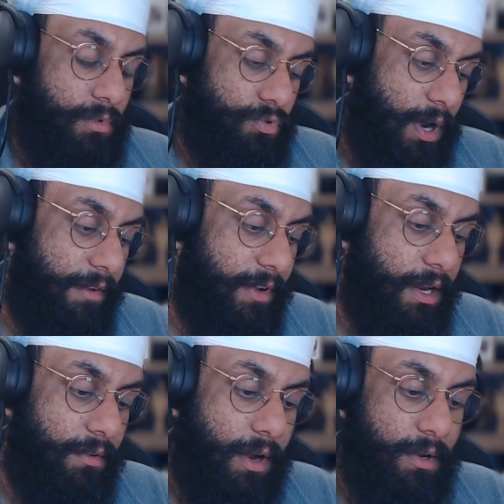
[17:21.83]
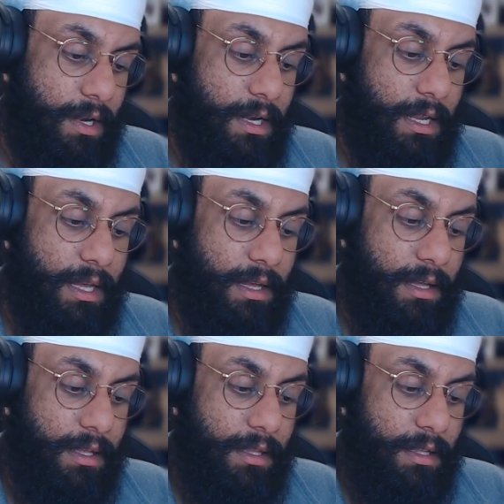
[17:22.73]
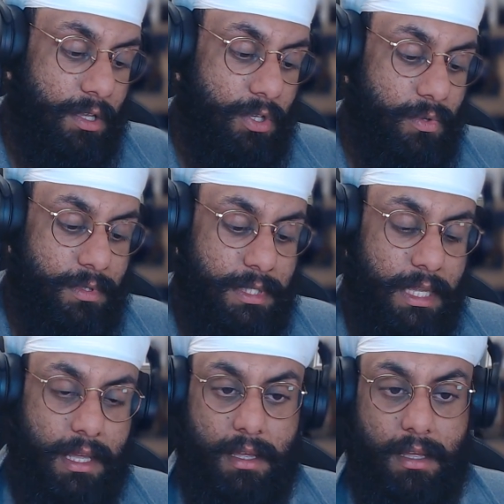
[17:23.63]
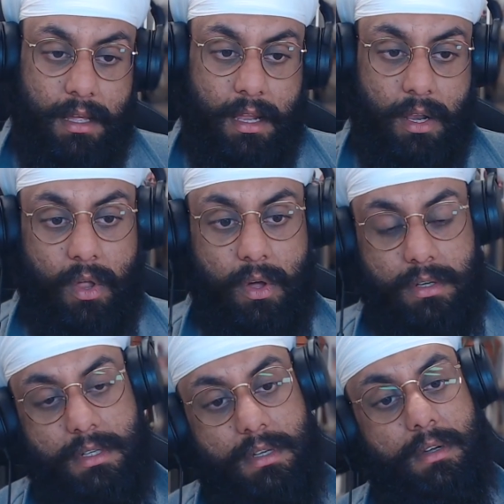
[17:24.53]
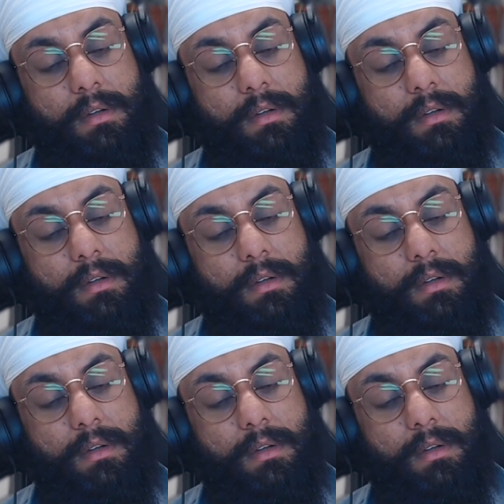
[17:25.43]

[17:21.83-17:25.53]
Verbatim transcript: traveling around India you see it a lot